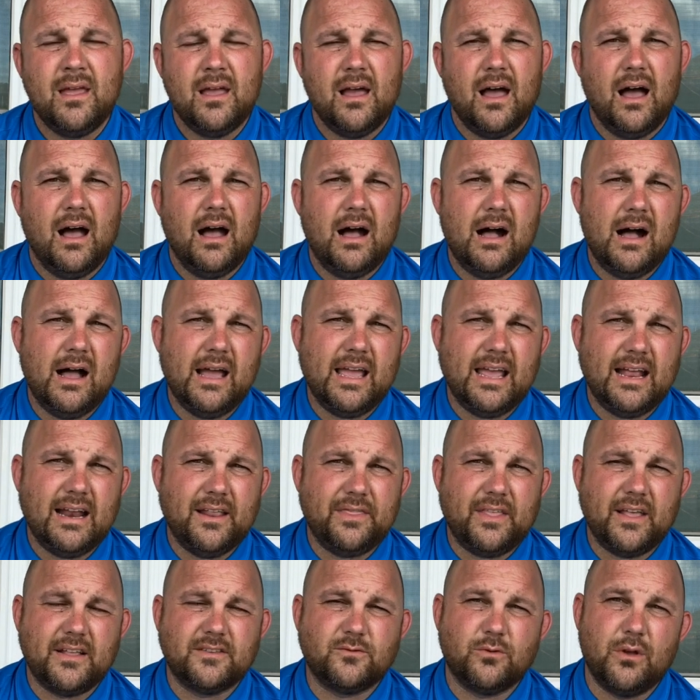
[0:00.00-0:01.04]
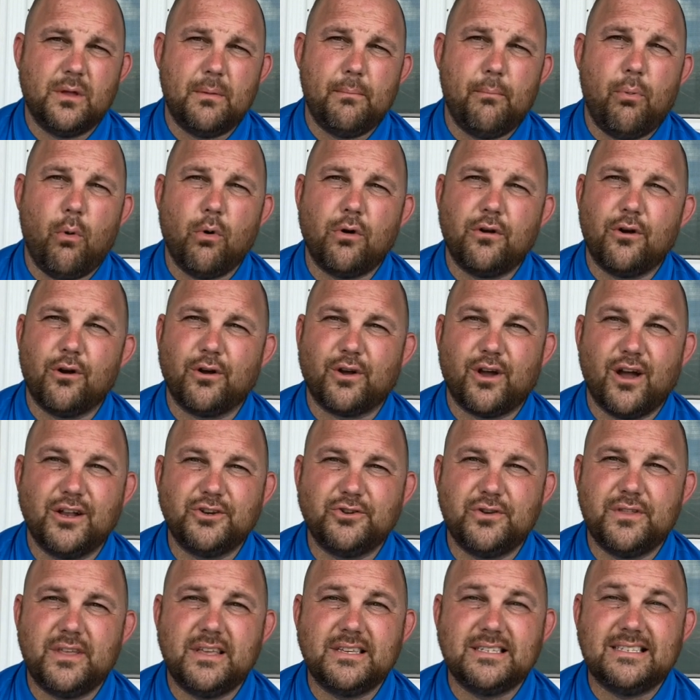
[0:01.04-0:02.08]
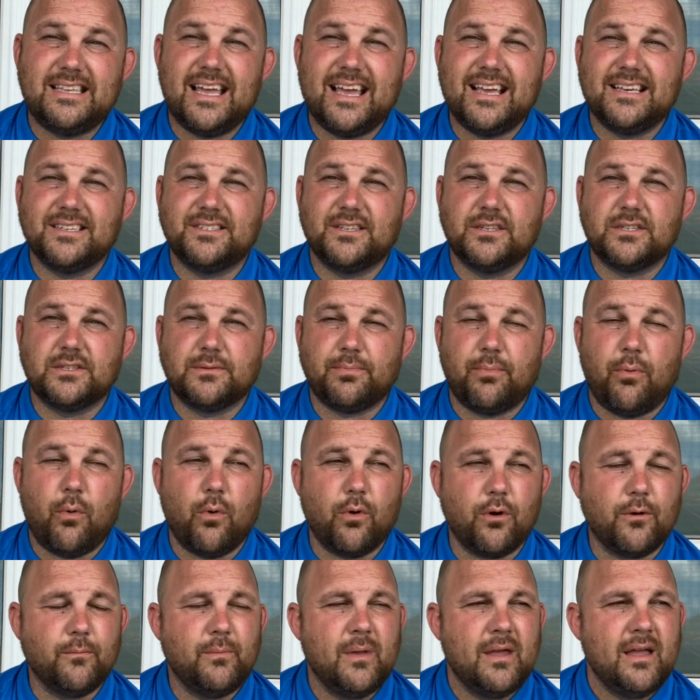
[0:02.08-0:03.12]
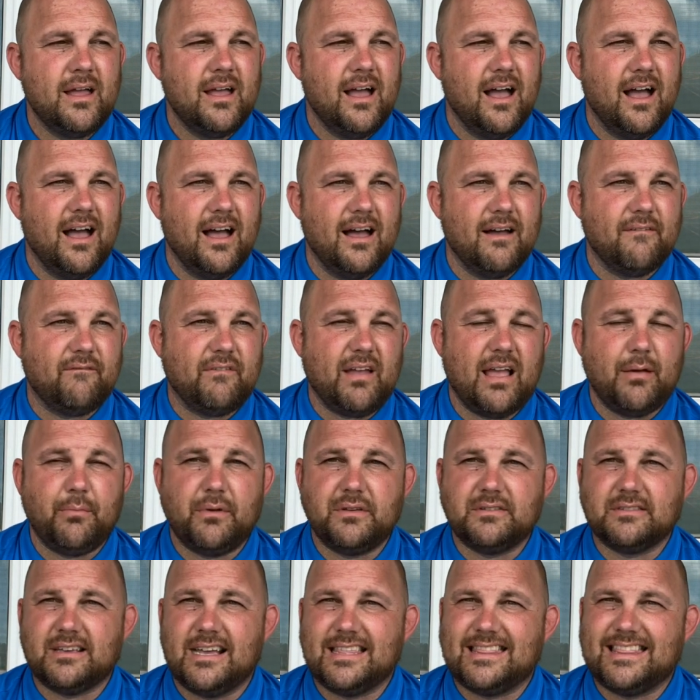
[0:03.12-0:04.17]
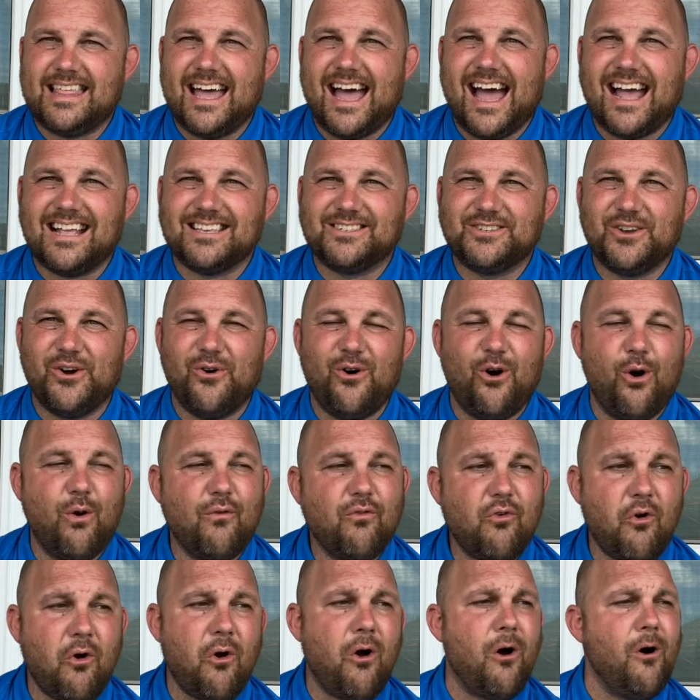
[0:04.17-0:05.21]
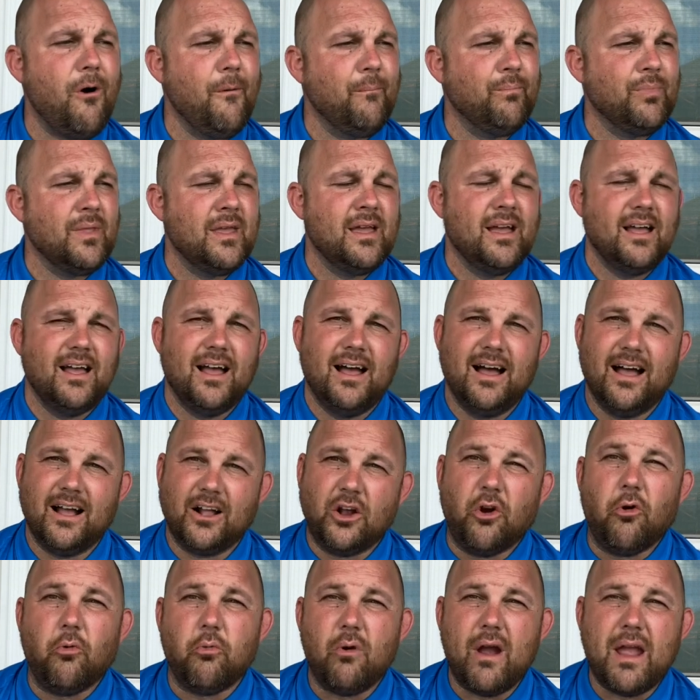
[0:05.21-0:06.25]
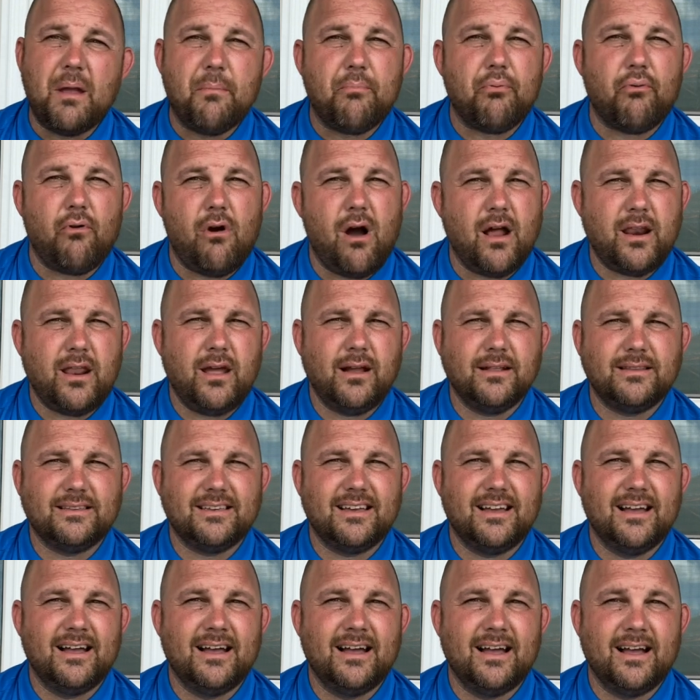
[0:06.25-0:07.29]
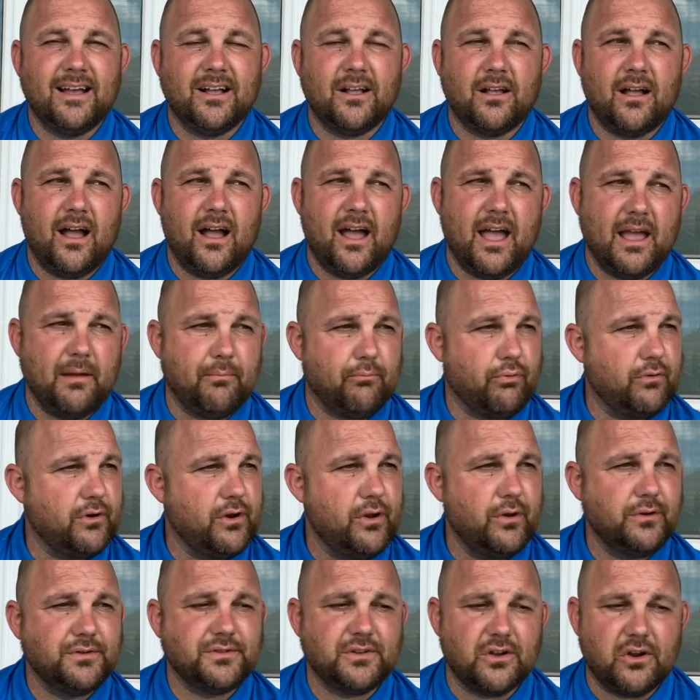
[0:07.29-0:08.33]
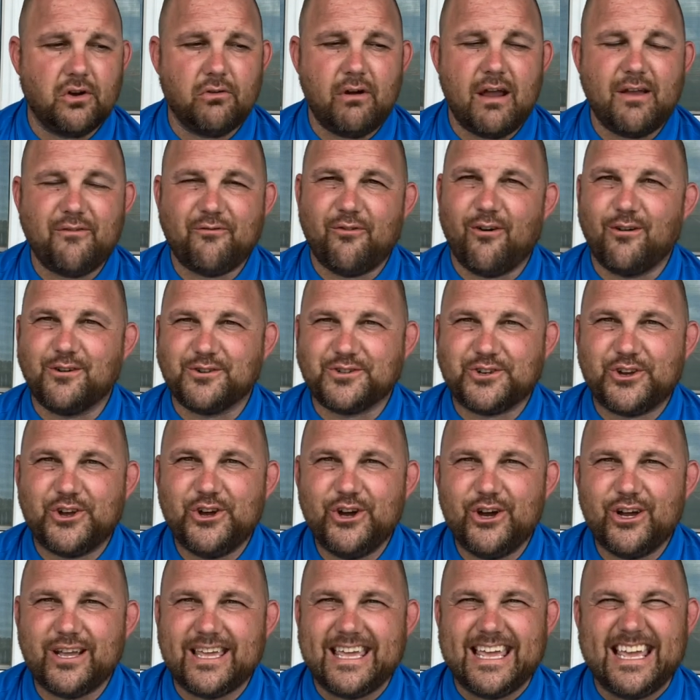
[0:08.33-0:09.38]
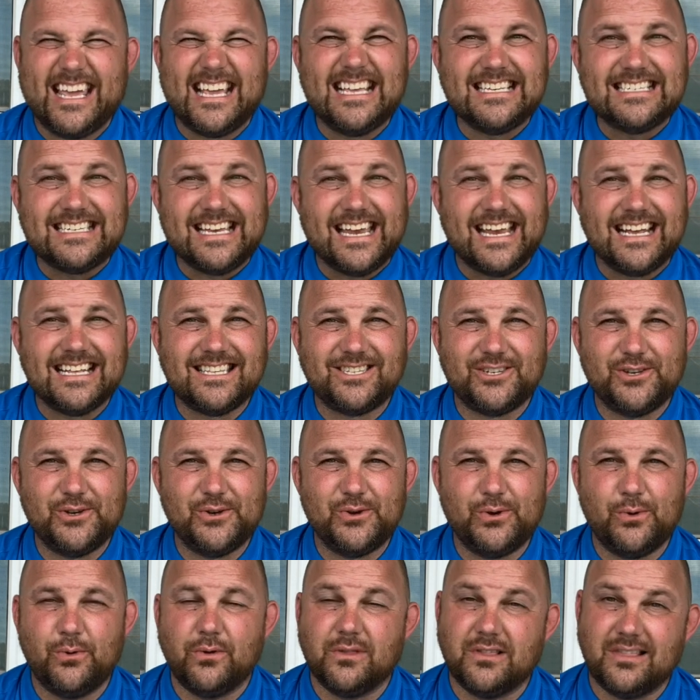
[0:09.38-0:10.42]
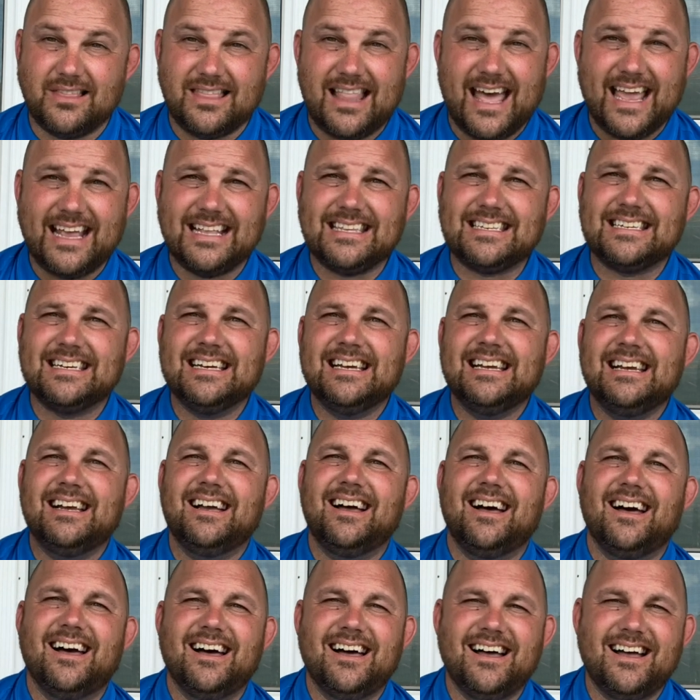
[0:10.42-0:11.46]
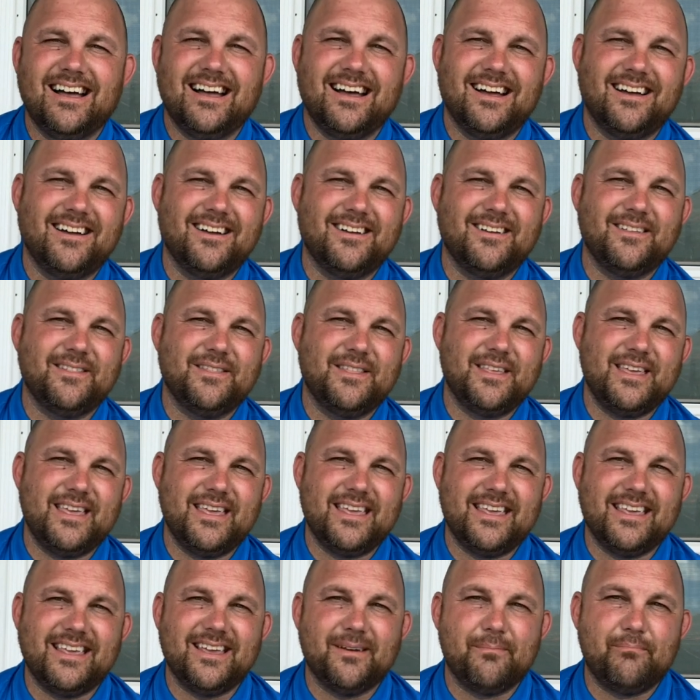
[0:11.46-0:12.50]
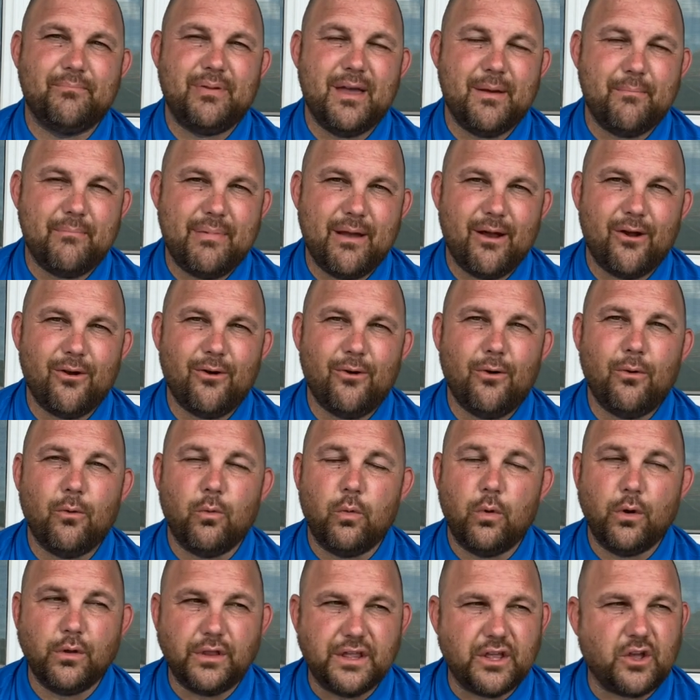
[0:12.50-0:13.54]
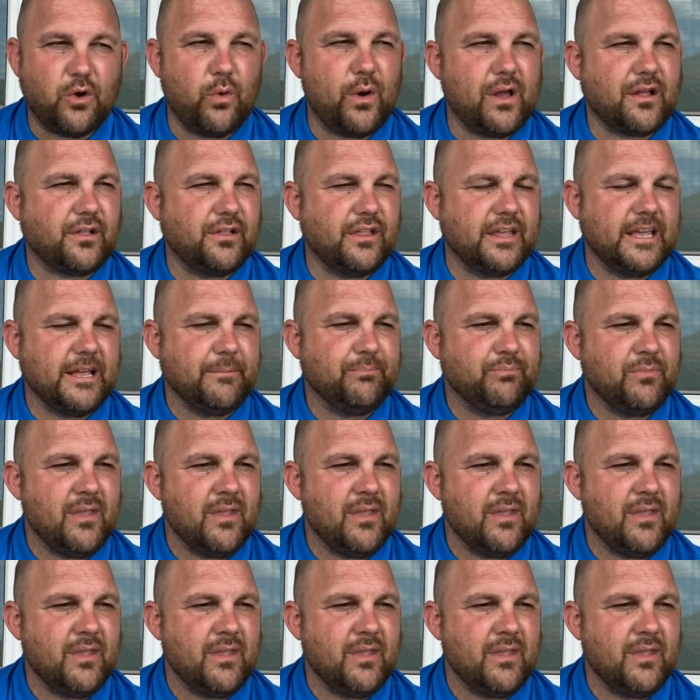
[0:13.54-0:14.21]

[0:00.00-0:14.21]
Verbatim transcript: Uh, and I think it's really important in our country these days to support uh, families like that. So, overall, uh, great product. I produced a great first cook, easy to light the pit barrel really quickly.